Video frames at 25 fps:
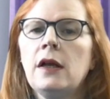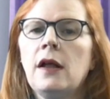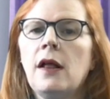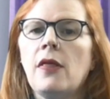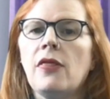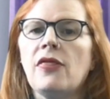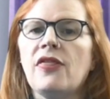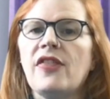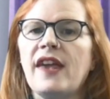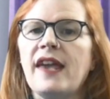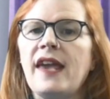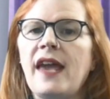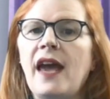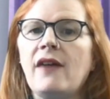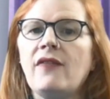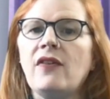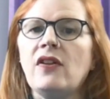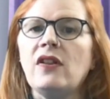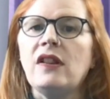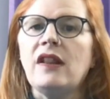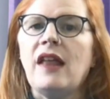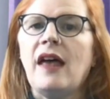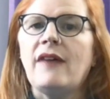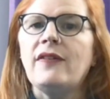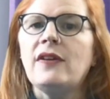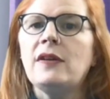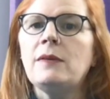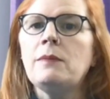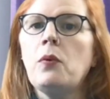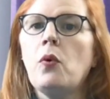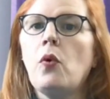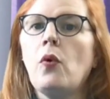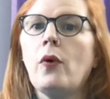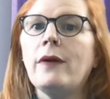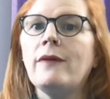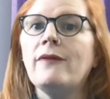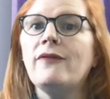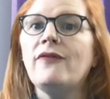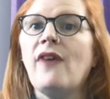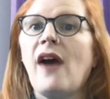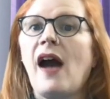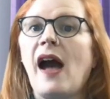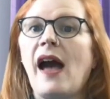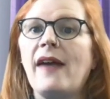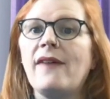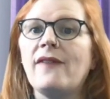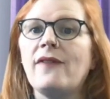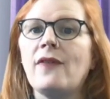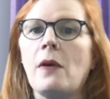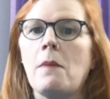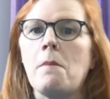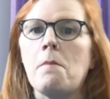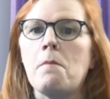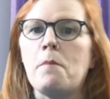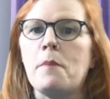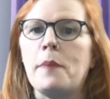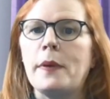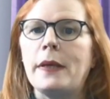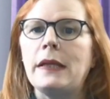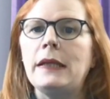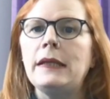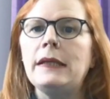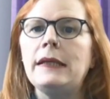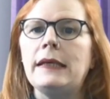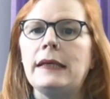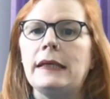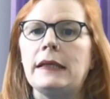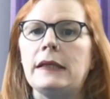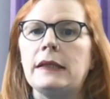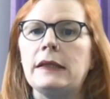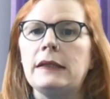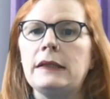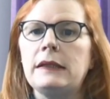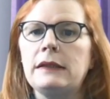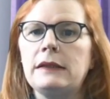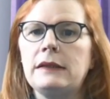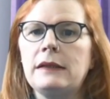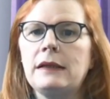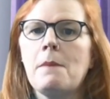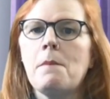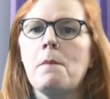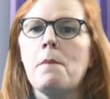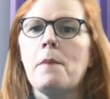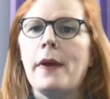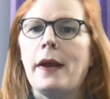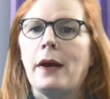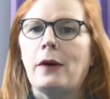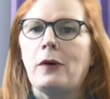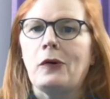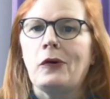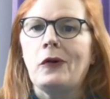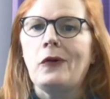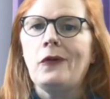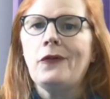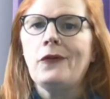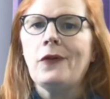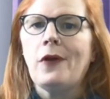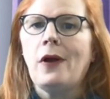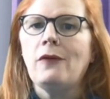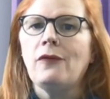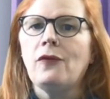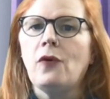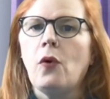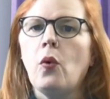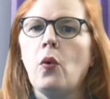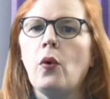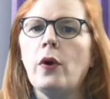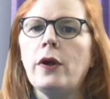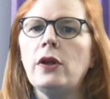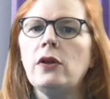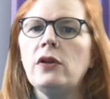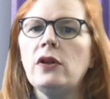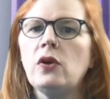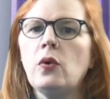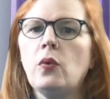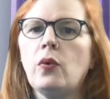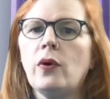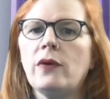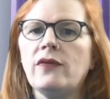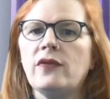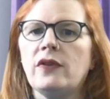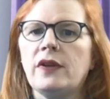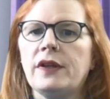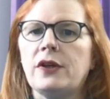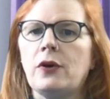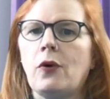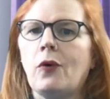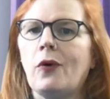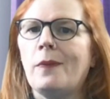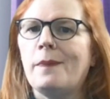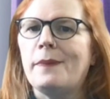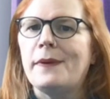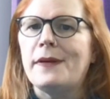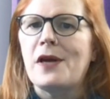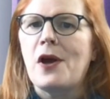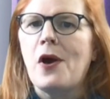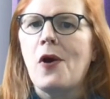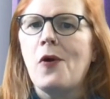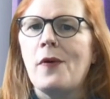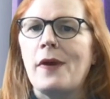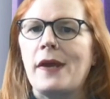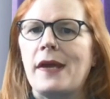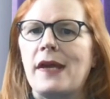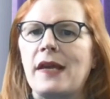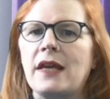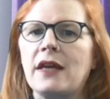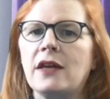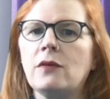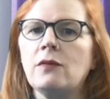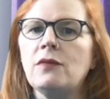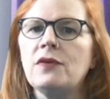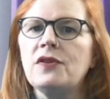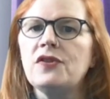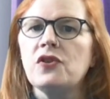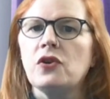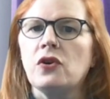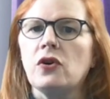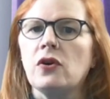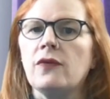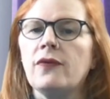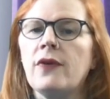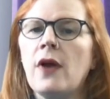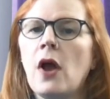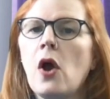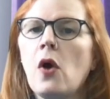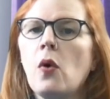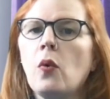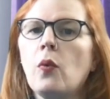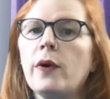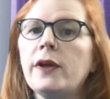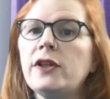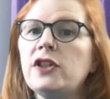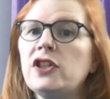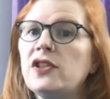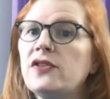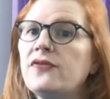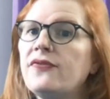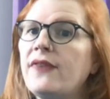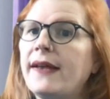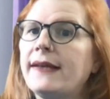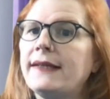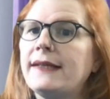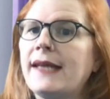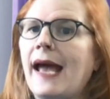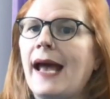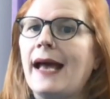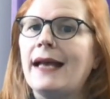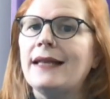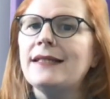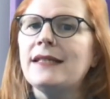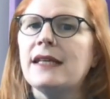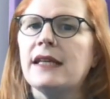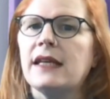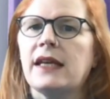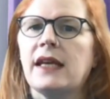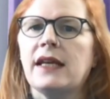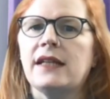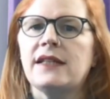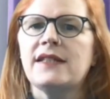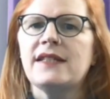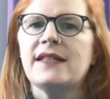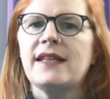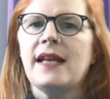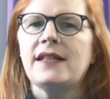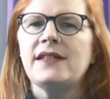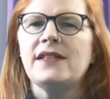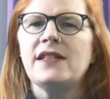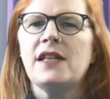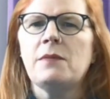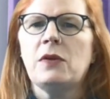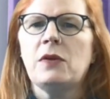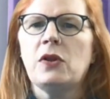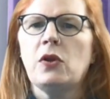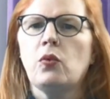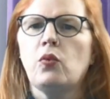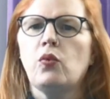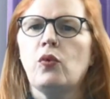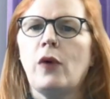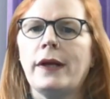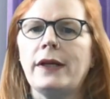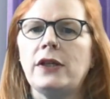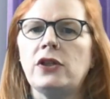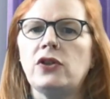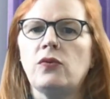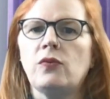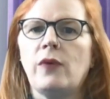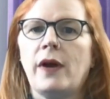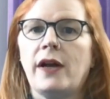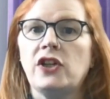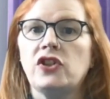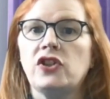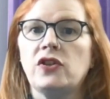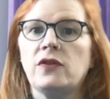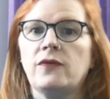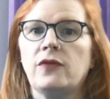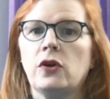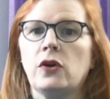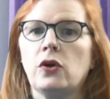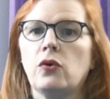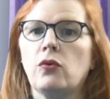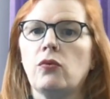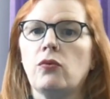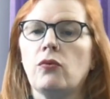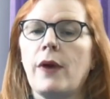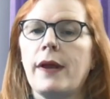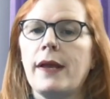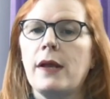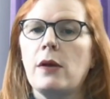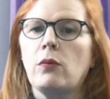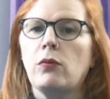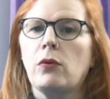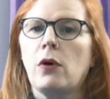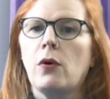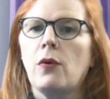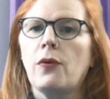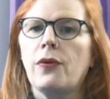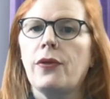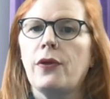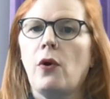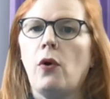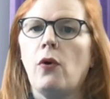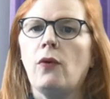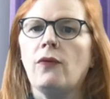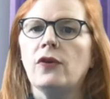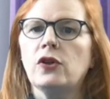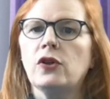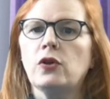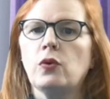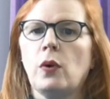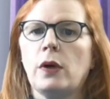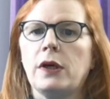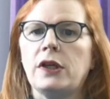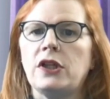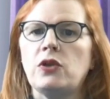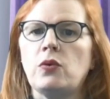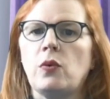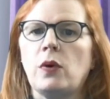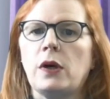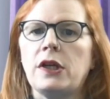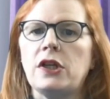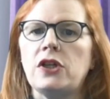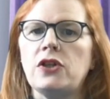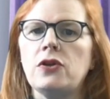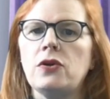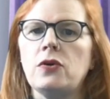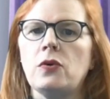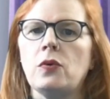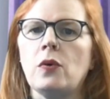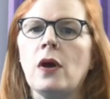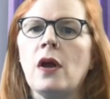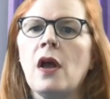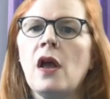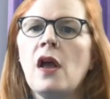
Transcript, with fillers: They have 11.5 billion barrels of oil equivalent or BOE in reserve, which is fantastic and sets them in the right direction for great growth over 2022.